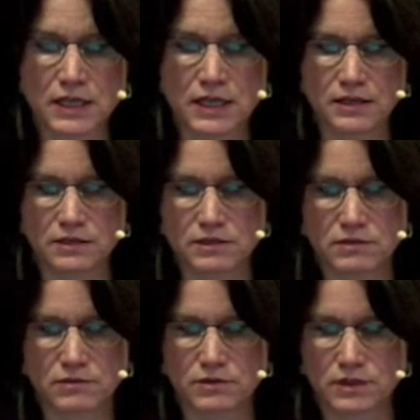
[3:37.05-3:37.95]
and
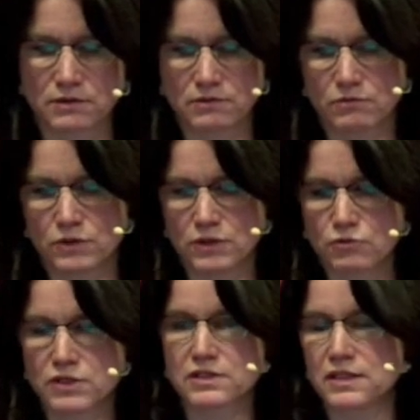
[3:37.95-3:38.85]
we
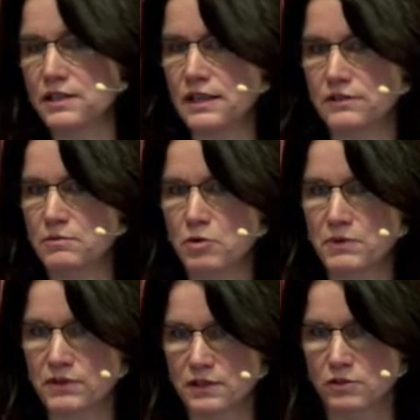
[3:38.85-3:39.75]
don't see at the
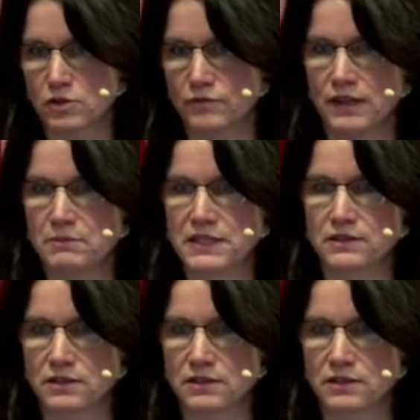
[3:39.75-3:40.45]
moment the sort of limit.